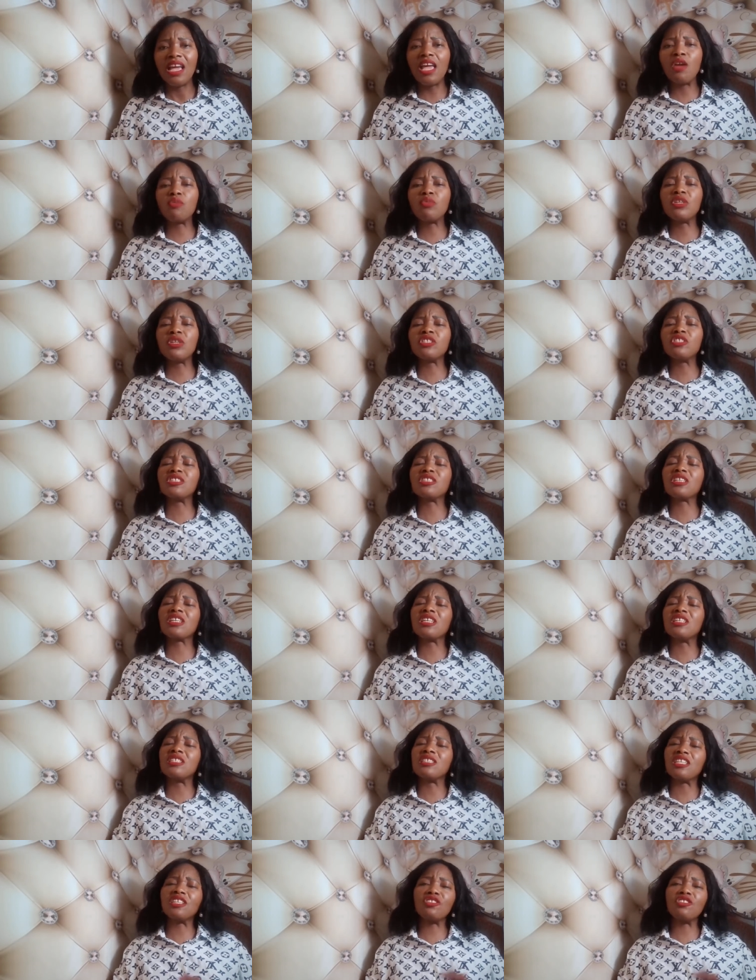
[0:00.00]
And we just
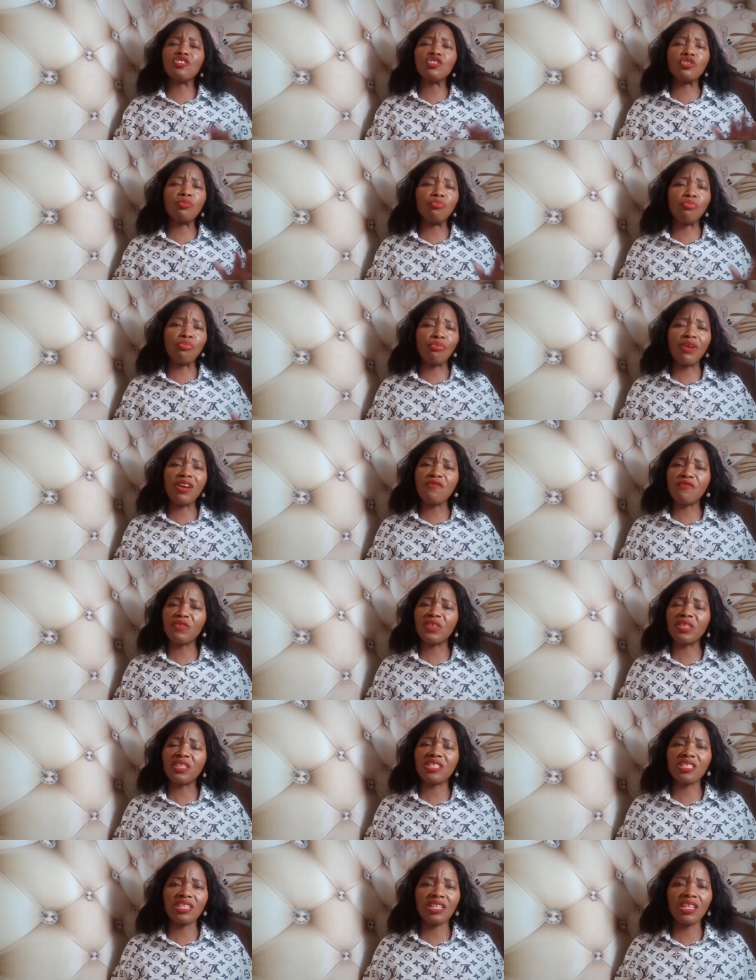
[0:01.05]
continue to pray
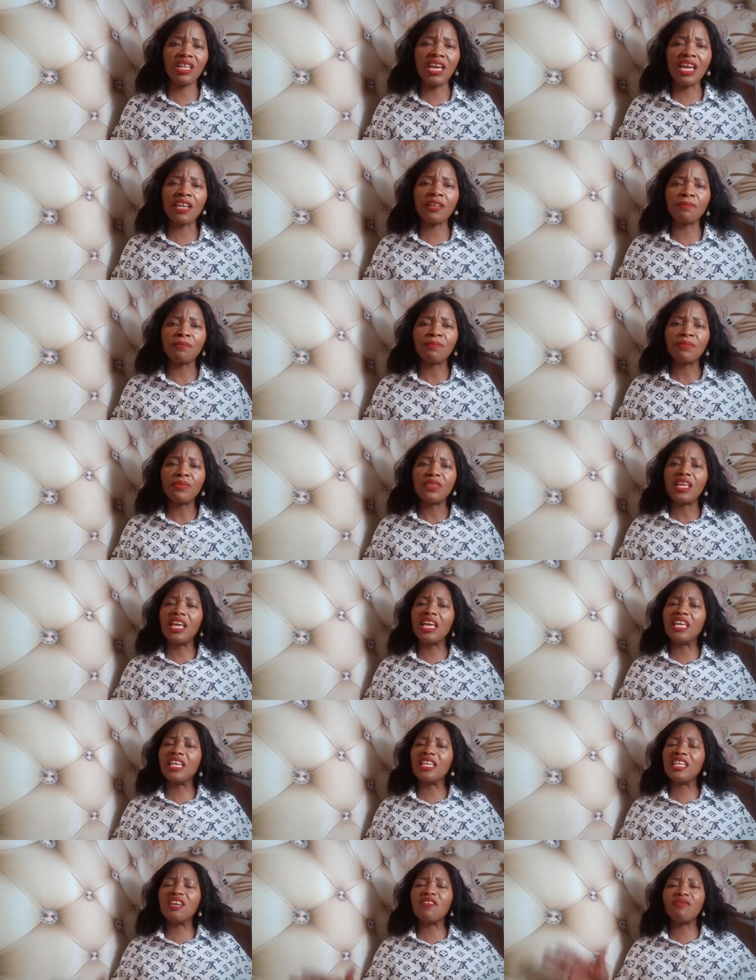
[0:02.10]
for this land
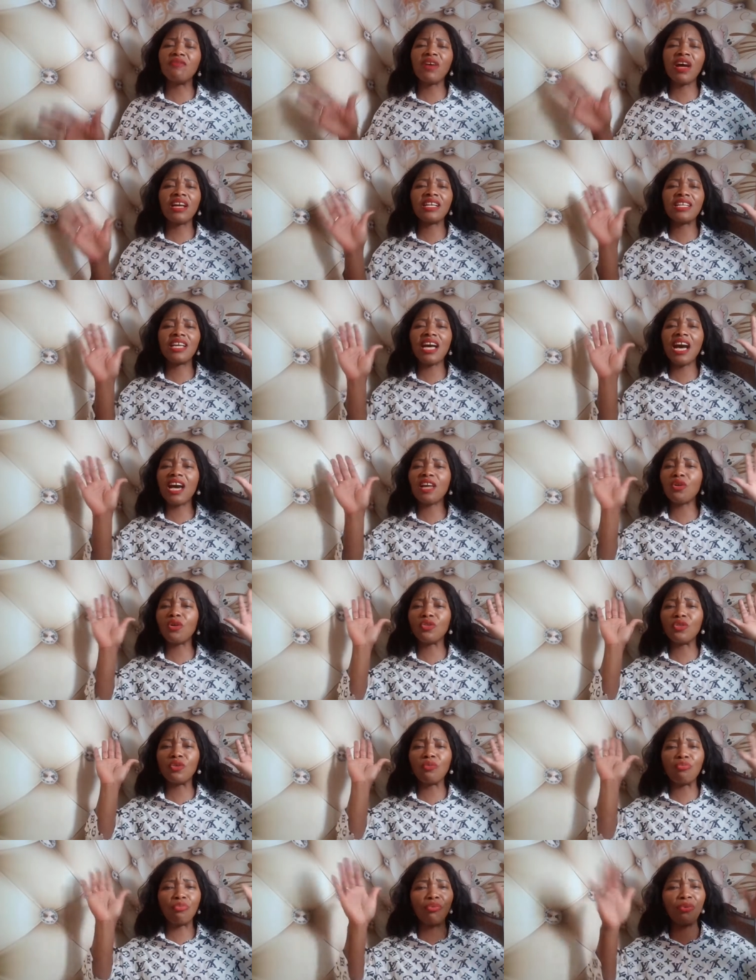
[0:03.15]
and give our God all
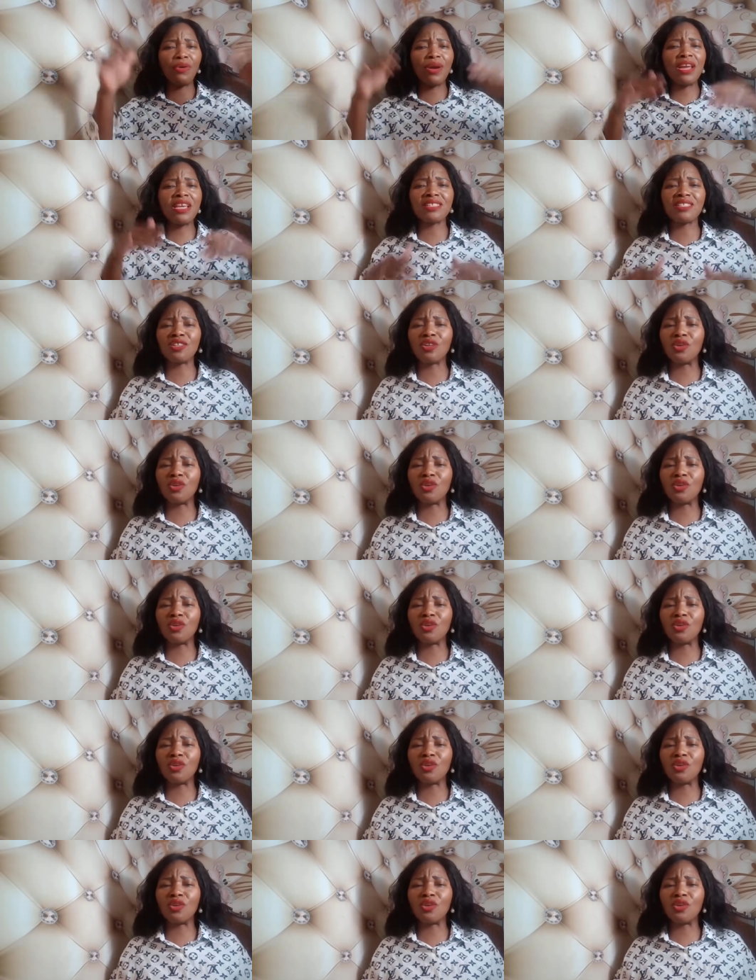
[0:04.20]
the praise,